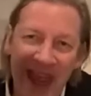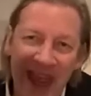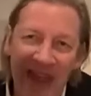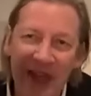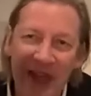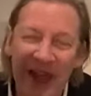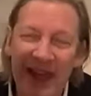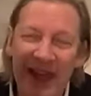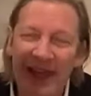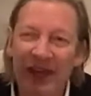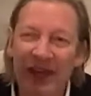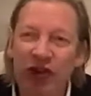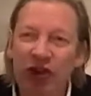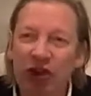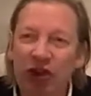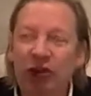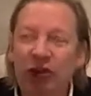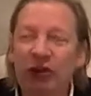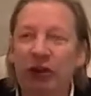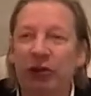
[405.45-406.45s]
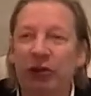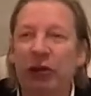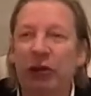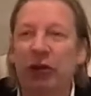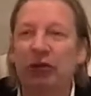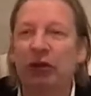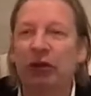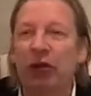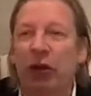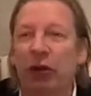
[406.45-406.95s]
And they choose
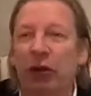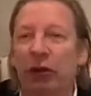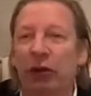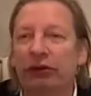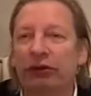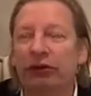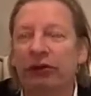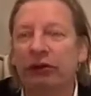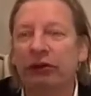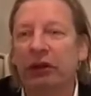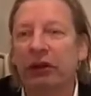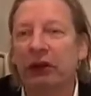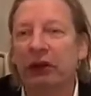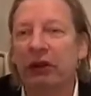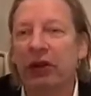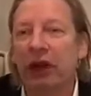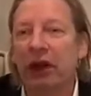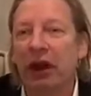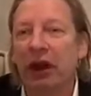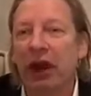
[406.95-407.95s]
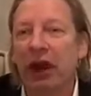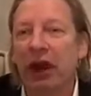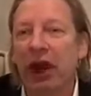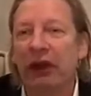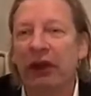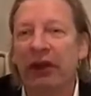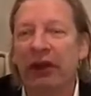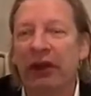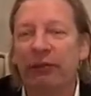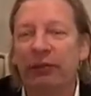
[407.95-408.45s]
their own goals
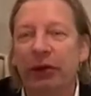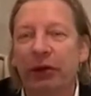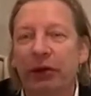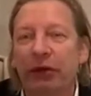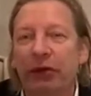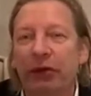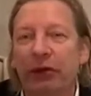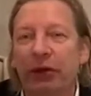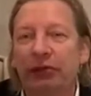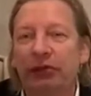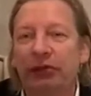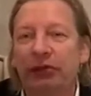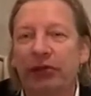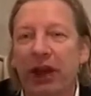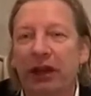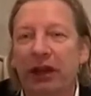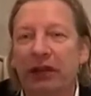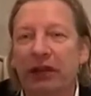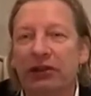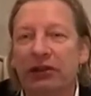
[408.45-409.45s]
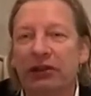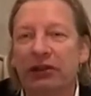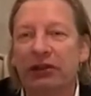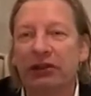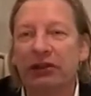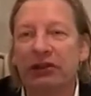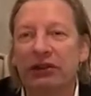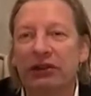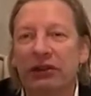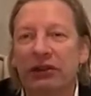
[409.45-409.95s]
and they build their own
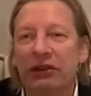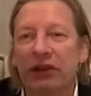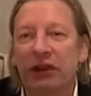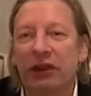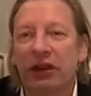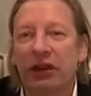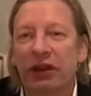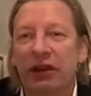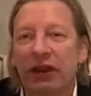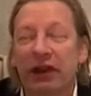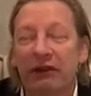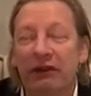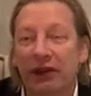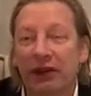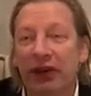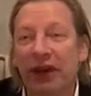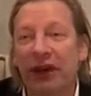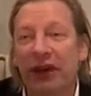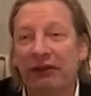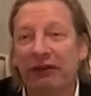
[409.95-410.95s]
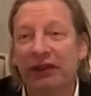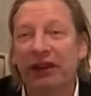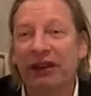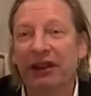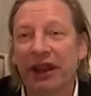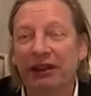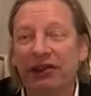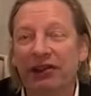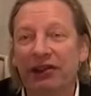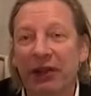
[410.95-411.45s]
strategies. If you think of
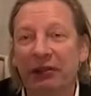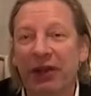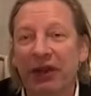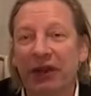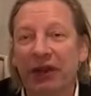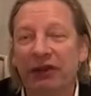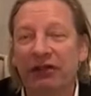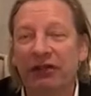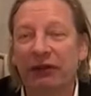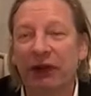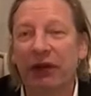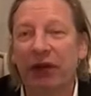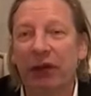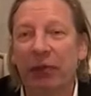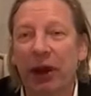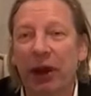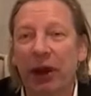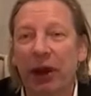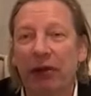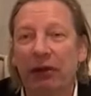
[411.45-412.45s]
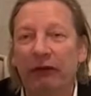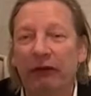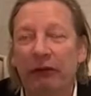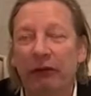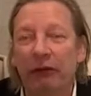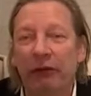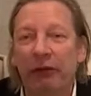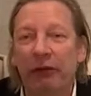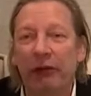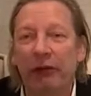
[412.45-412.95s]
it, that's something that's very
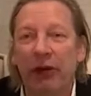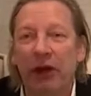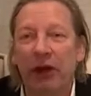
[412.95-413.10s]
powerful.